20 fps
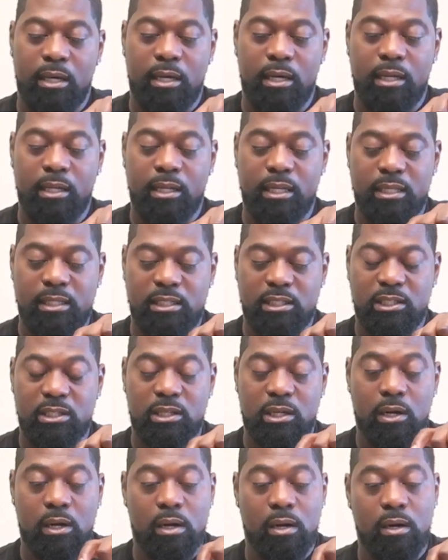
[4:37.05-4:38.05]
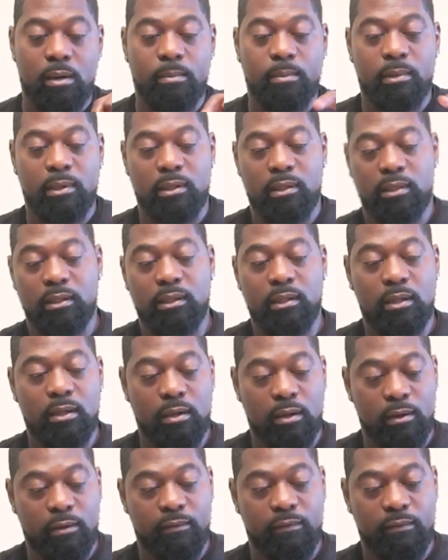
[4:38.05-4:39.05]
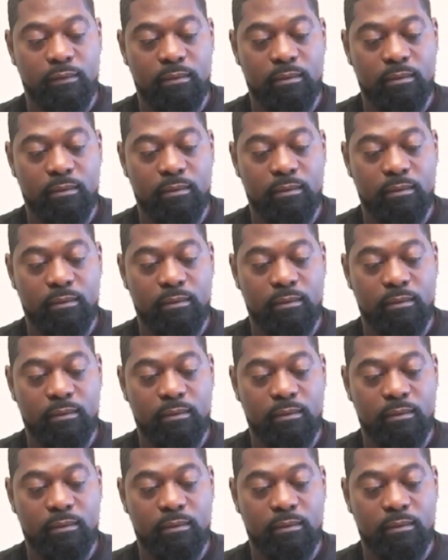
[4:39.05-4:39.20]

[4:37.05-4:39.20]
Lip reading: And it's sharp enough.